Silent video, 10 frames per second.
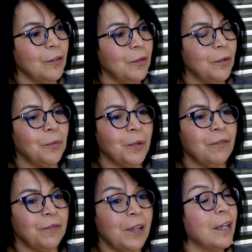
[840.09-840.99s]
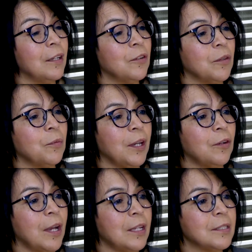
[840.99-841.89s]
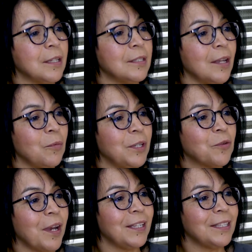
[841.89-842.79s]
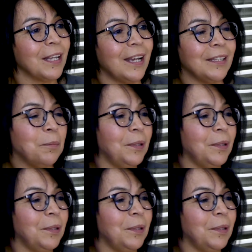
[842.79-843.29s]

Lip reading: We fly under the radar. As I say, we try to kind of